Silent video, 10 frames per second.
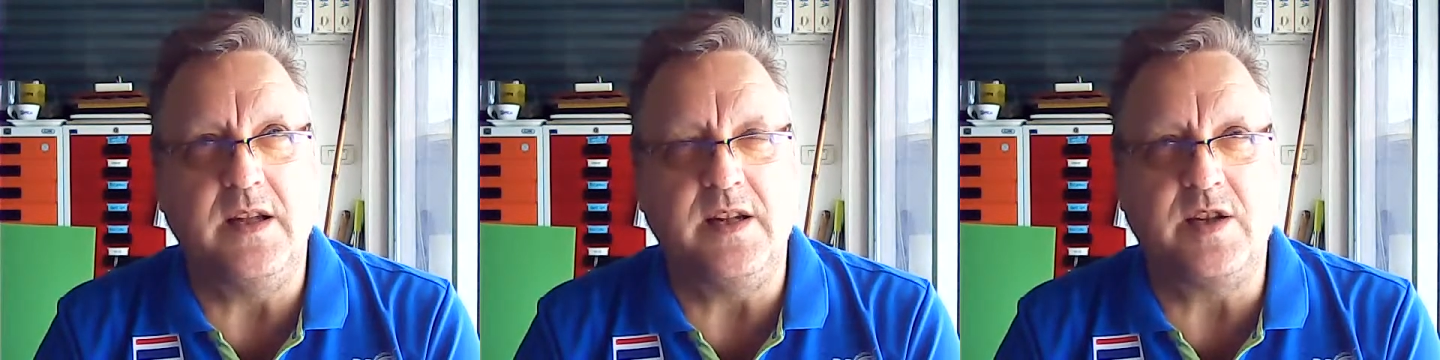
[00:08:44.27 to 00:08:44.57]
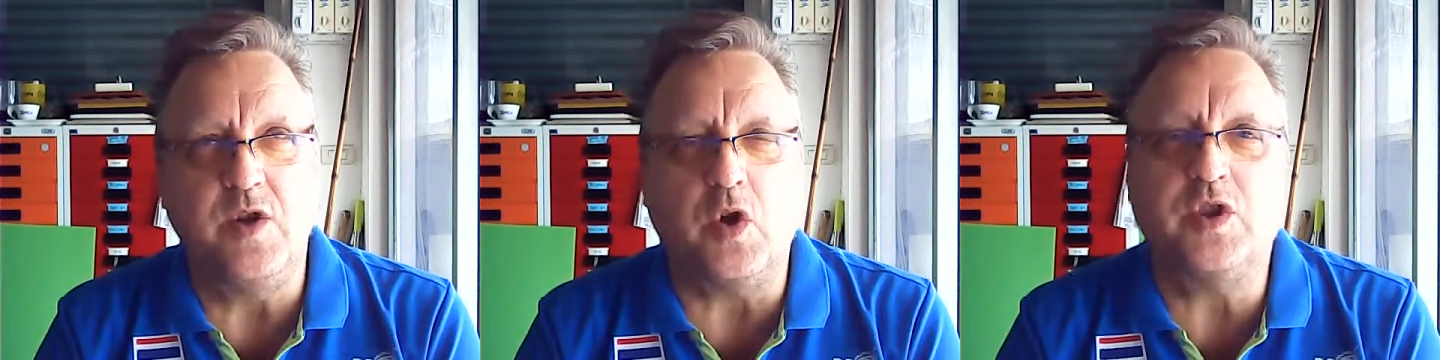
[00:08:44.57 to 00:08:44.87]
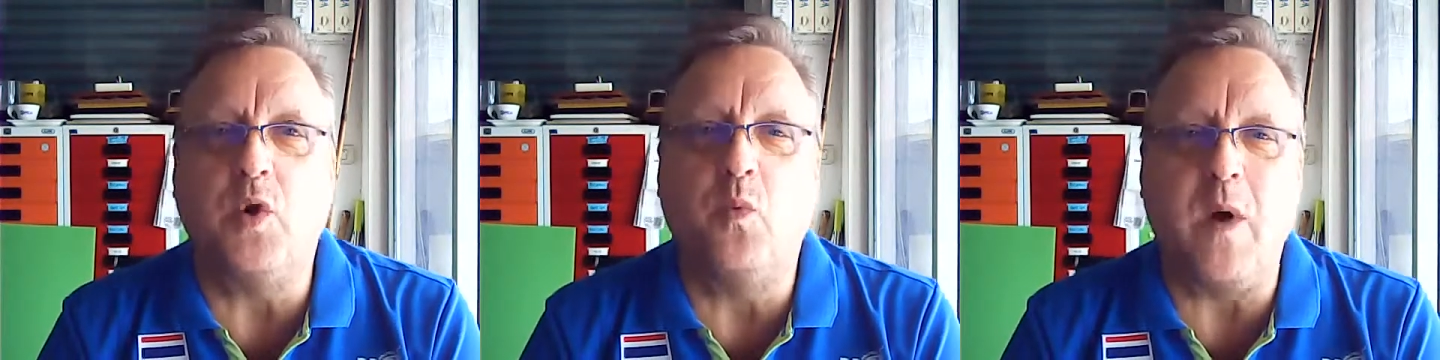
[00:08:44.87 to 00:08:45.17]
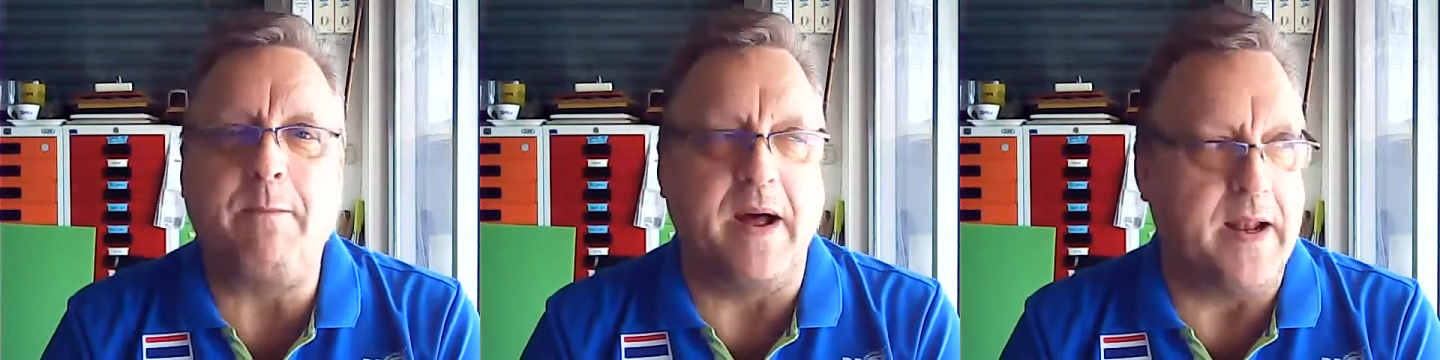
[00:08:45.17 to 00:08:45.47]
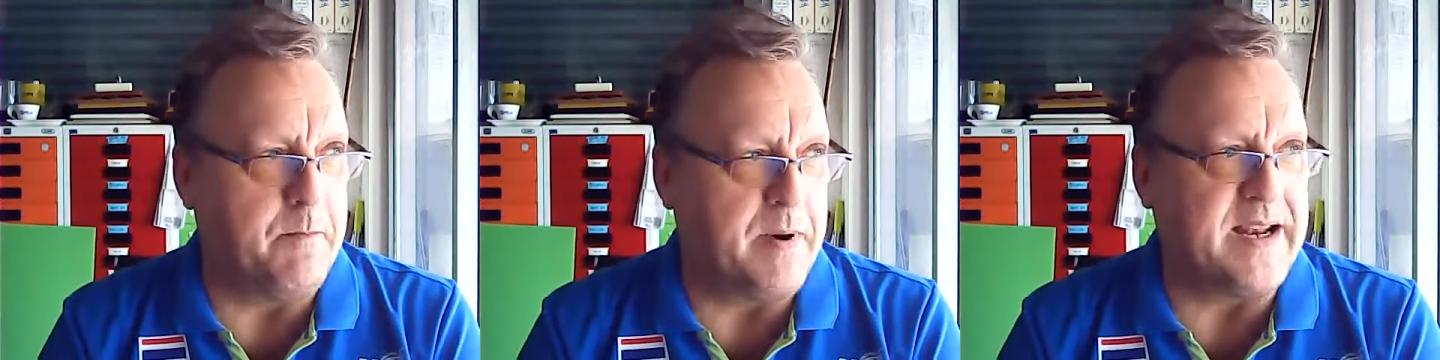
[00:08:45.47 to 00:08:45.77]
it's not the
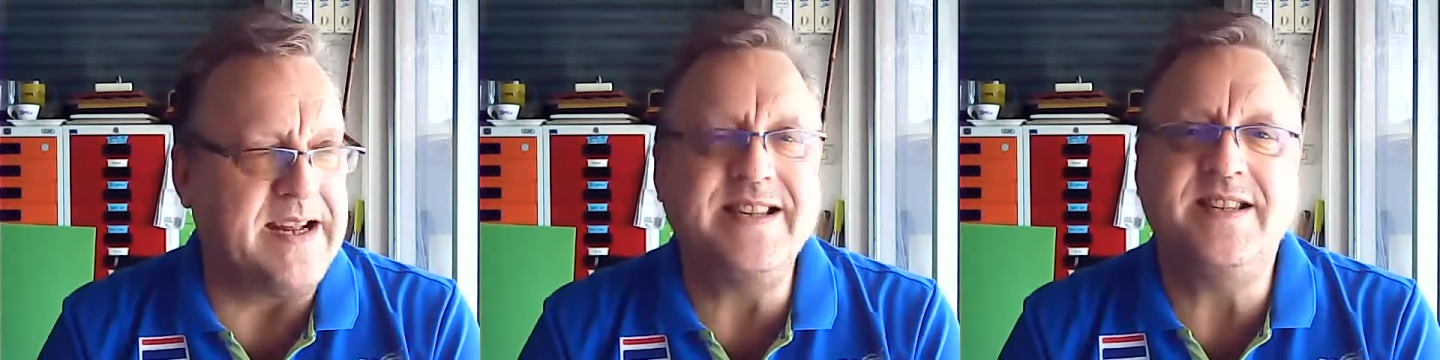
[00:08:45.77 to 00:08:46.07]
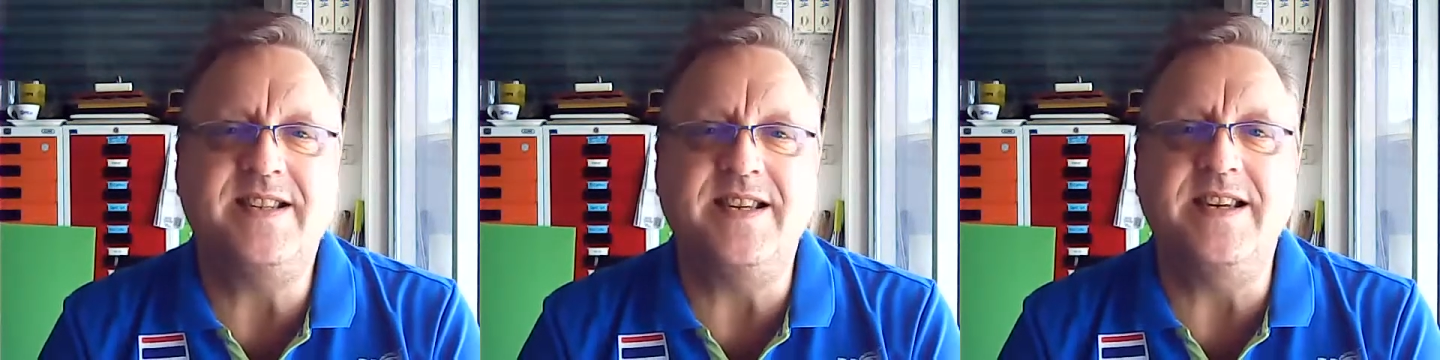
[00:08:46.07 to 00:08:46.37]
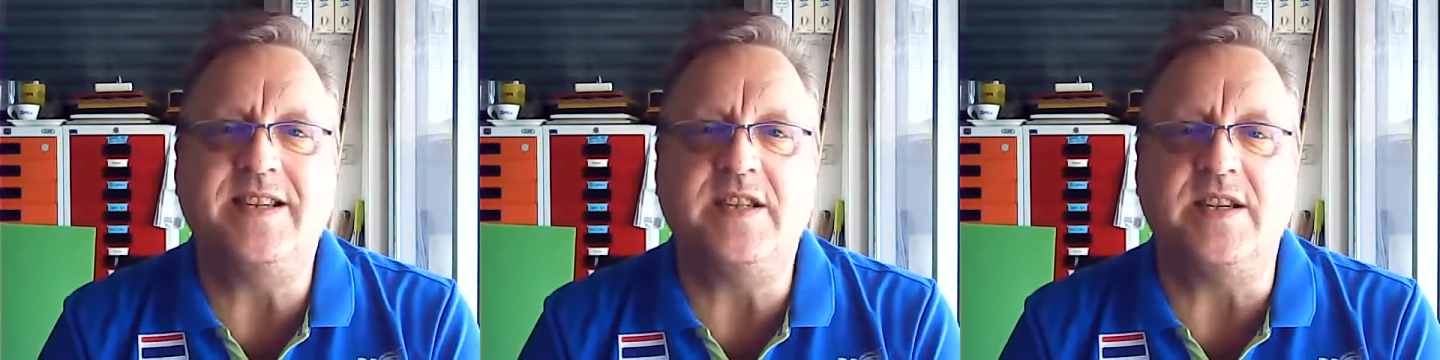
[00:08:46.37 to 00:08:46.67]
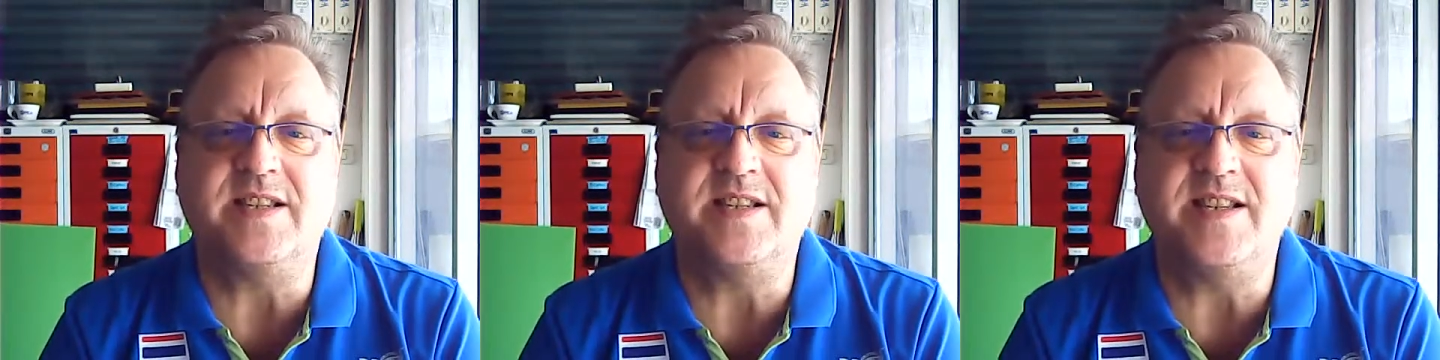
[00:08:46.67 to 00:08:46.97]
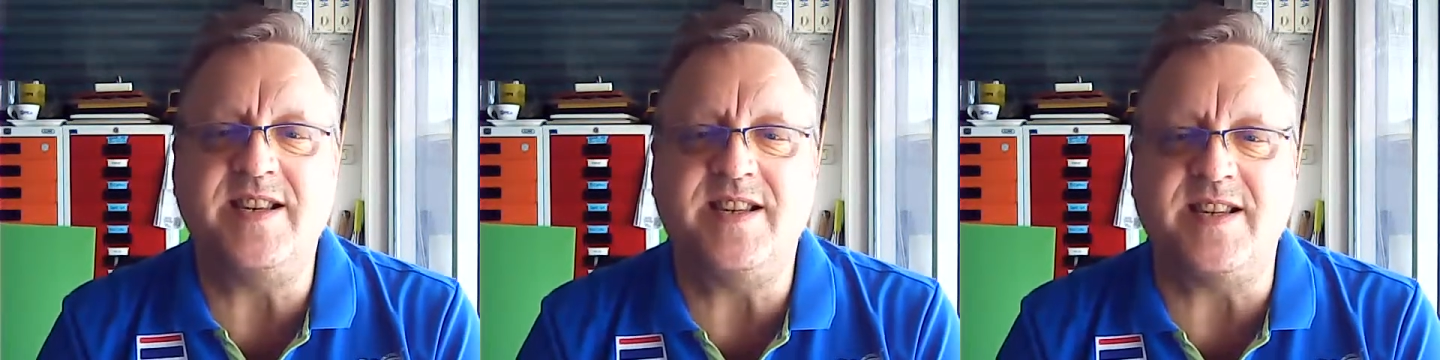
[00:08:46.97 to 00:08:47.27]
weapon but it is the
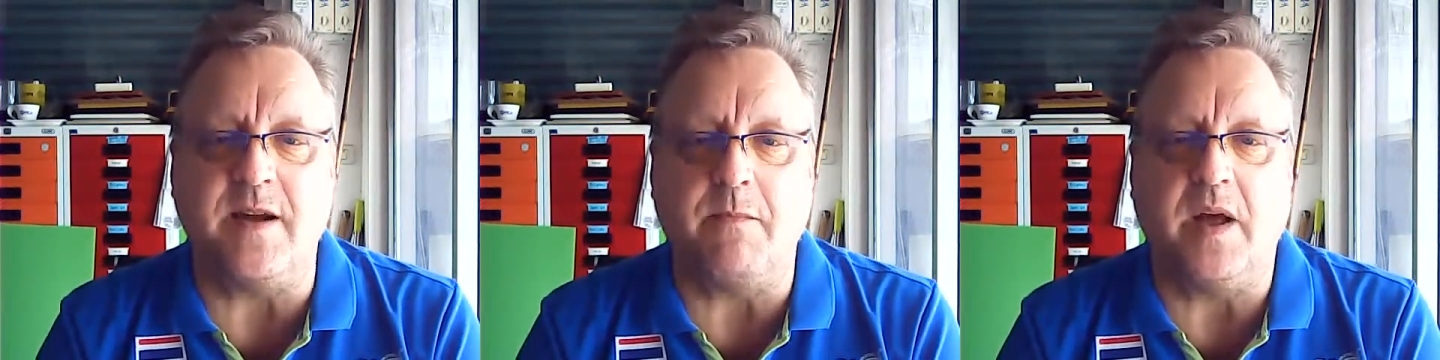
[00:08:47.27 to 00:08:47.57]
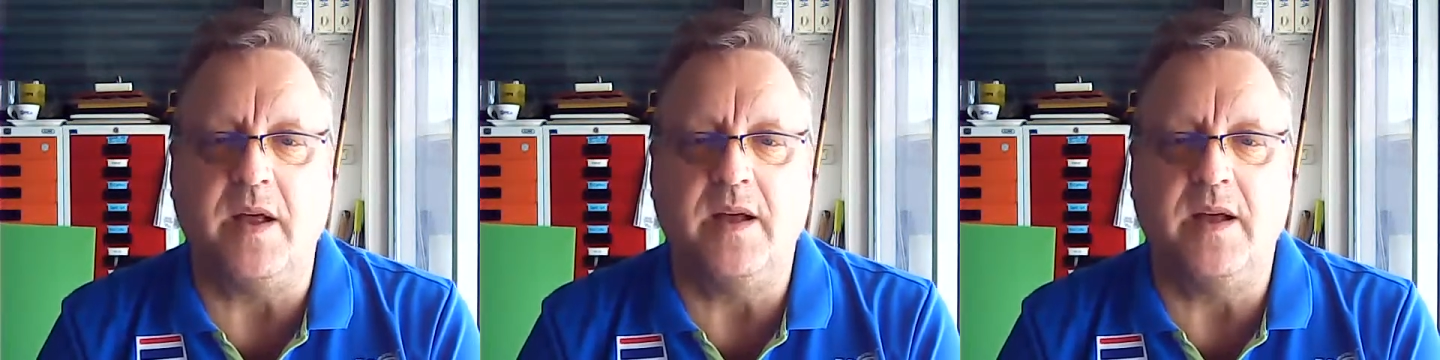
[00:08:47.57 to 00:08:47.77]
system